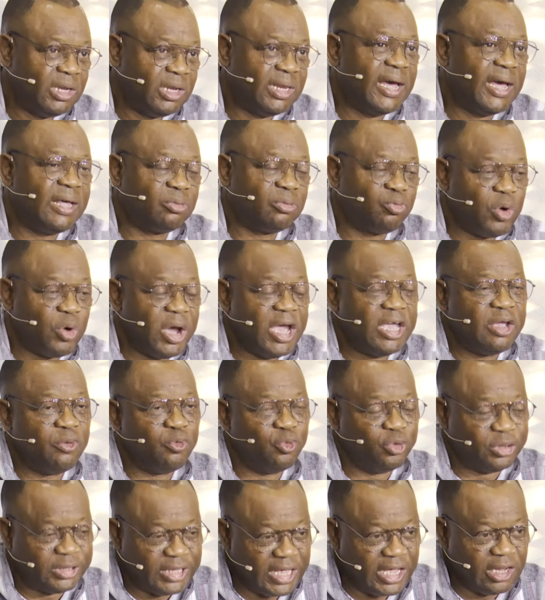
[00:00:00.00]
That's why he
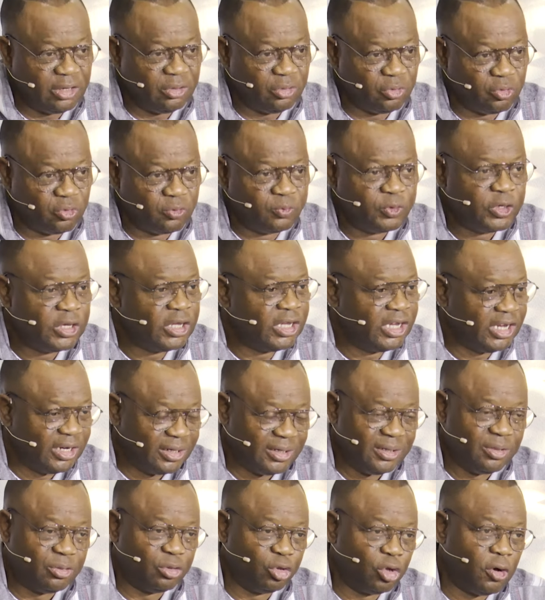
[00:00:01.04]
will tell you
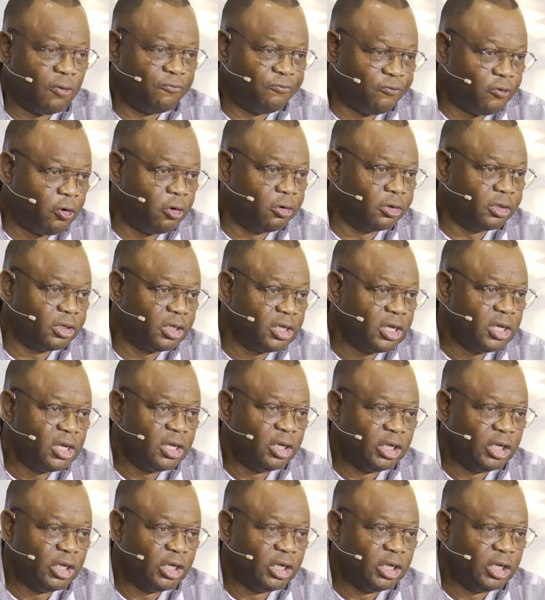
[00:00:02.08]
it is your fault.